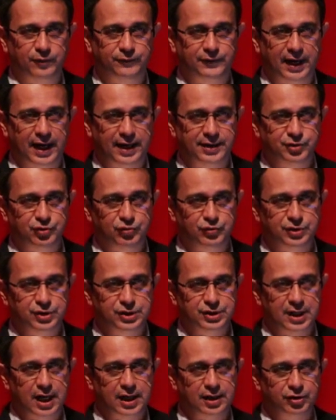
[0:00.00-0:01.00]
of the
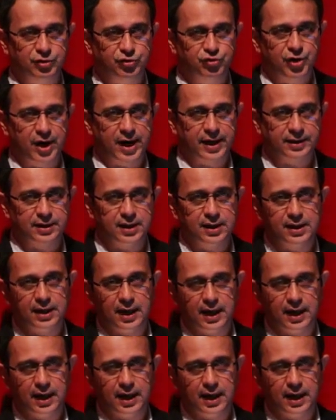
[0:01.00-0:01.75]
gastrointestinal tract,